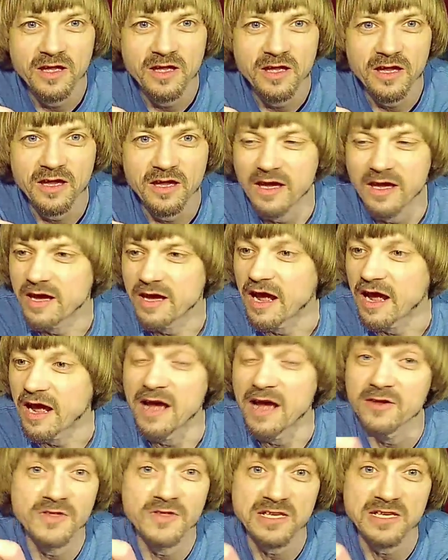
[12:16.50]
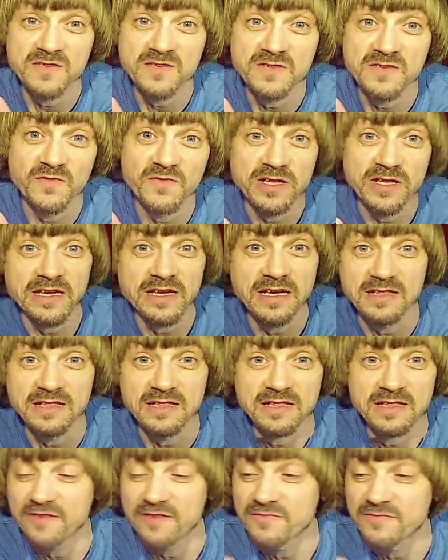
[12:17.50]
And I don't think these fourteen
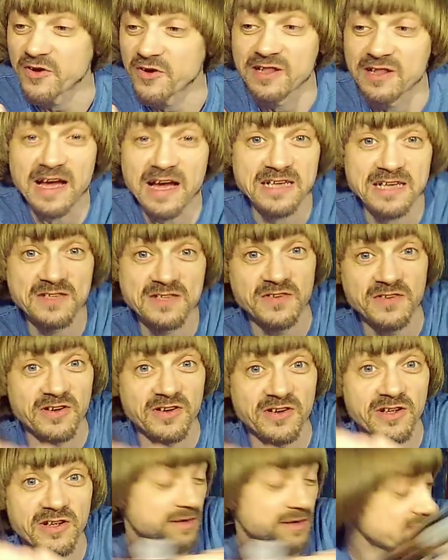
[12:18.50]
left are going to last very long.